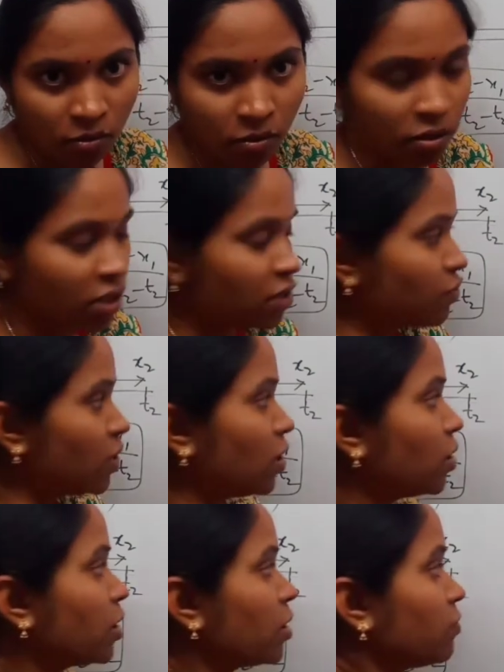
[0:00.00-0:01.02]
Okay, this
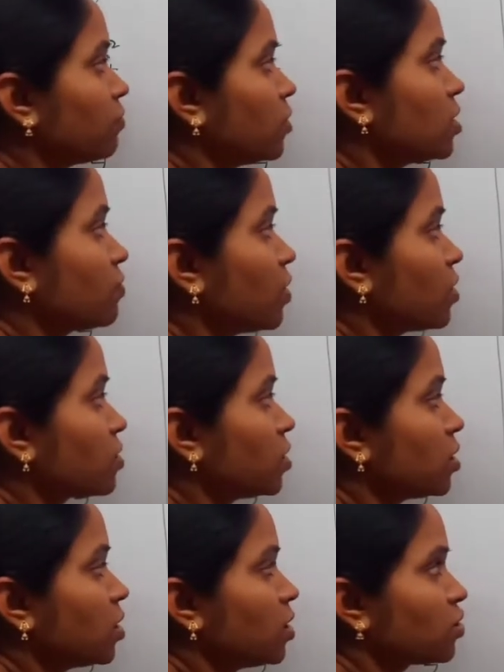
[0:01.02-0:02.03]

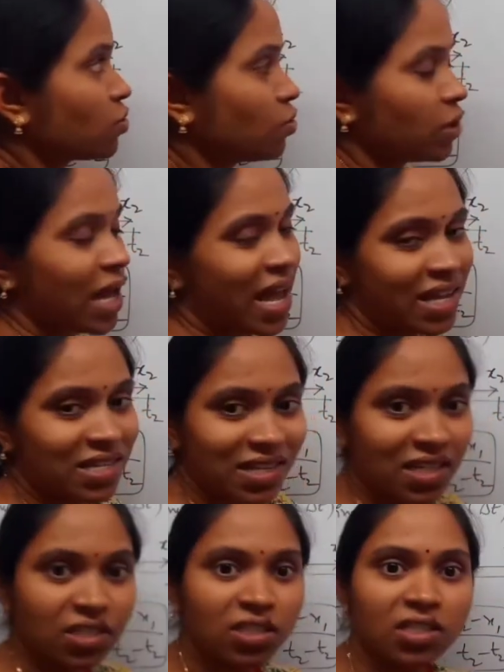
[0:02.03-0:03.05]
velocity is known as
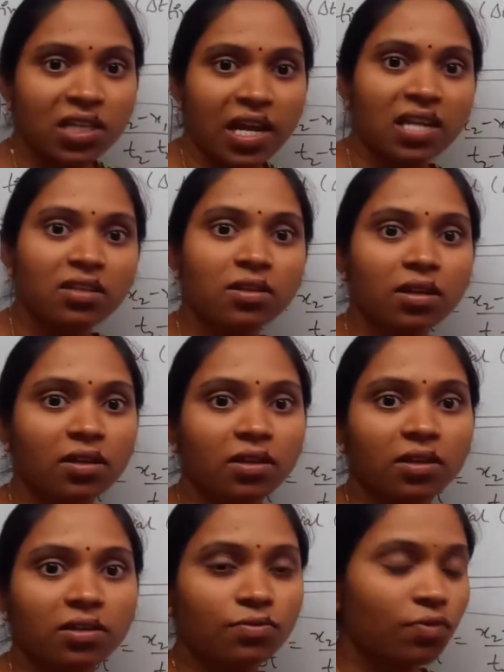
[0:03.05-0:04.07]
instantaneous